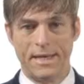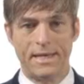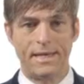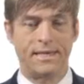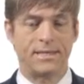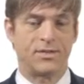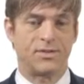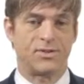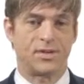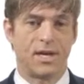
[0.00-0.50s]
it
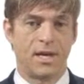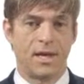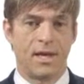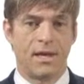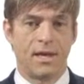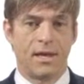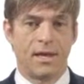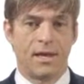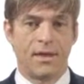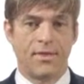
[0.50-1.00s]
is.
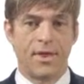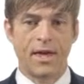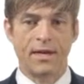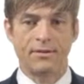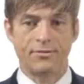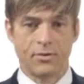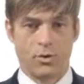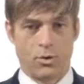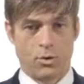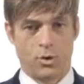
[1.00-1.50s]
Then,
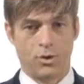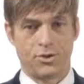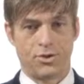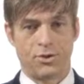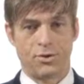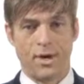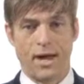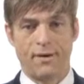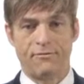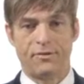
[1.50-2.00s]
of
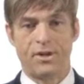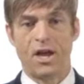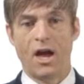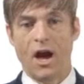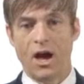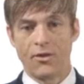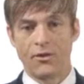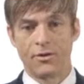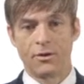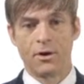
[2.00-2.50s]
course, you have the
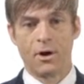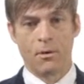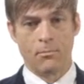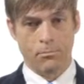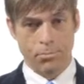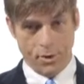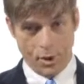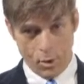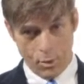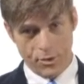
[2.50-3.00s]
other
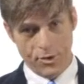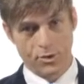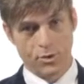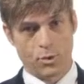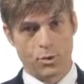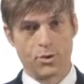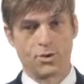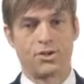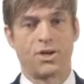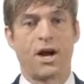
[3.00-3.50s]

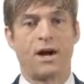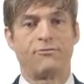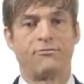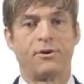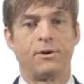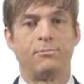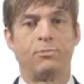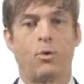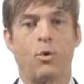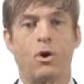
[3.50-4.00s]

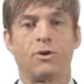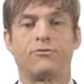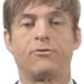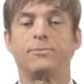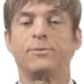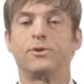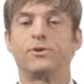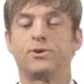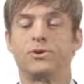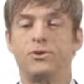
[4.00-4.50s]
blow-the-doors-off report
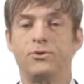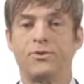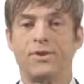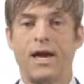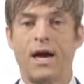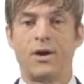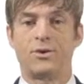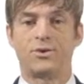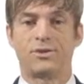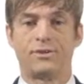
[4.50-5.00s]
from the
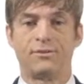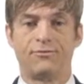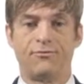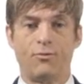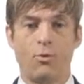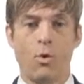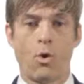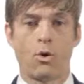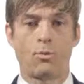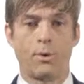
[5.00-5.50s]

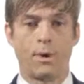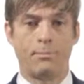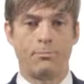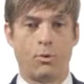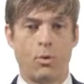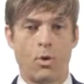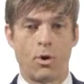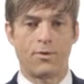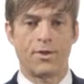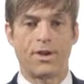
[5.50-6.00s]
2004
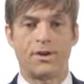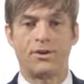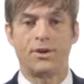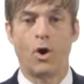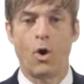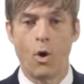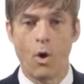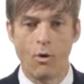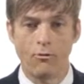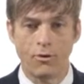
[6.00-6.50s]
report that
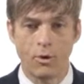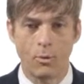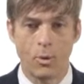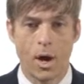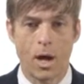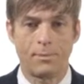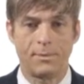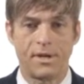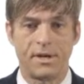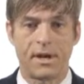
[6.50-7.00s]
an
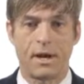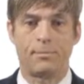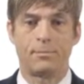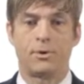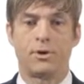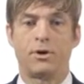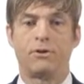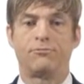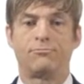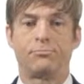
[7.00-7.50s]
overwhelming
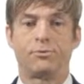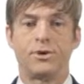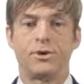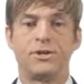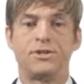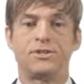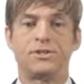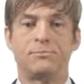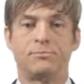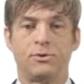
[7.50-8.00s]
number of
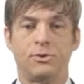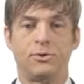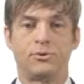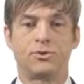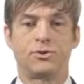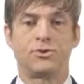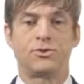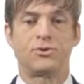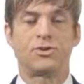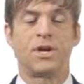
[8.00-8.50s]
priest
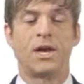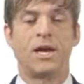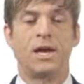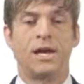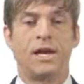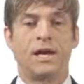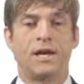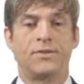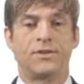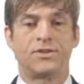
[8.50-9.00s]
abusers
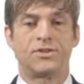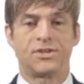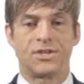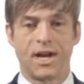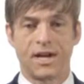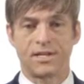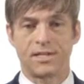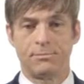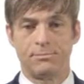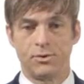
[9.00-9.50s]
in the
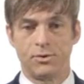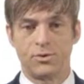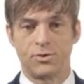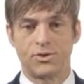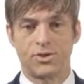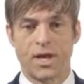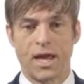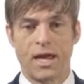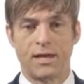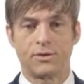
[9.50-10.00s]
sex abuse
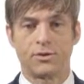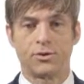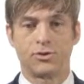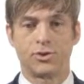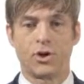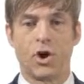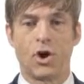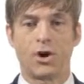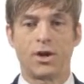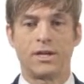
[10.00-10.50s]
scandal
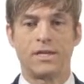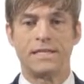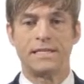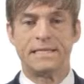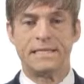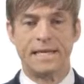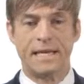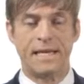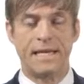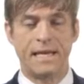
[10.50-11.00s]

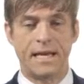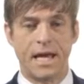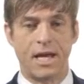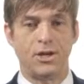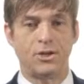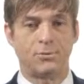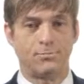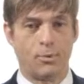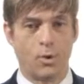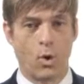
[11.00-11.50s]
targeted
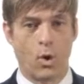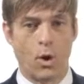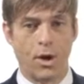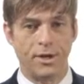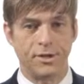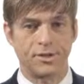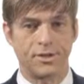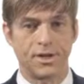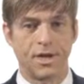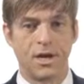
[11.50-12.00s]
teenage
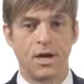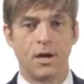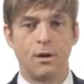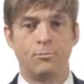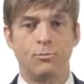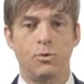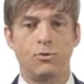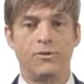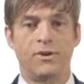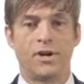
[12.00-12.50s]
boys,
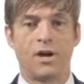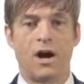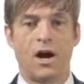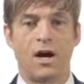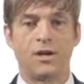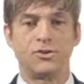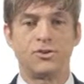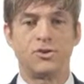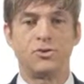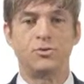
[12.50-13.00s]
moving
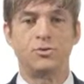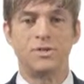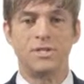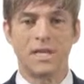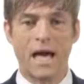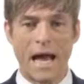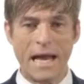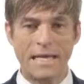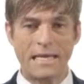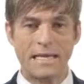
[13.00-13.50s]
on to
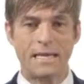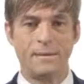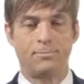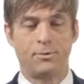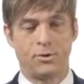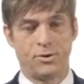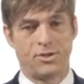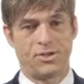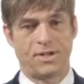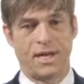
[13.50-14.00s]

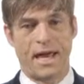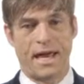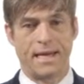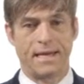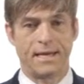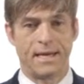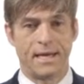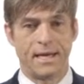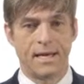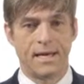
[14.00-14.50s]

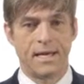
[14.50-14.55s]
90%.